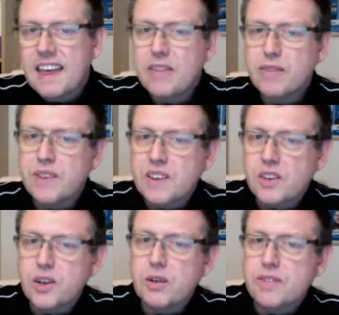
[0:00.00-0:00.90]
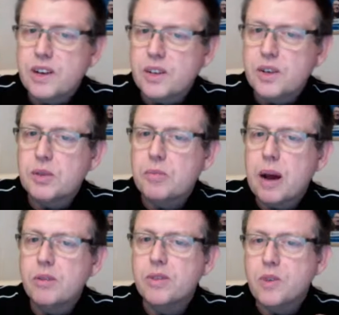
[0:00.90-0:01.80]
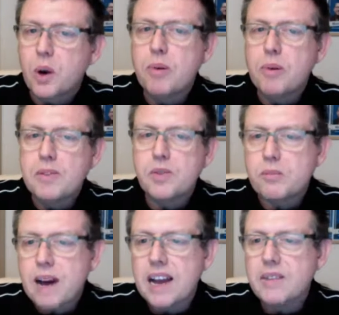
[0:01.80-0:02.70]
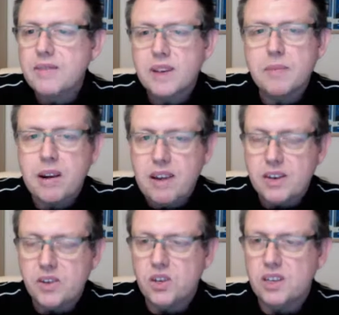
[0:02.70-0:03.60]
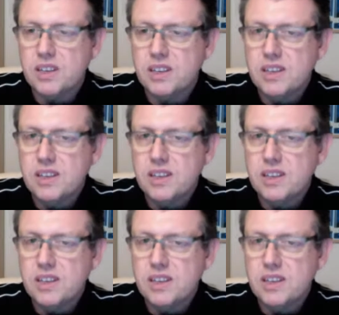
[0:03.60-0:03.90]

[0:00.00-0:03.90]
Everything in this universe is composed of complementary male and female energy.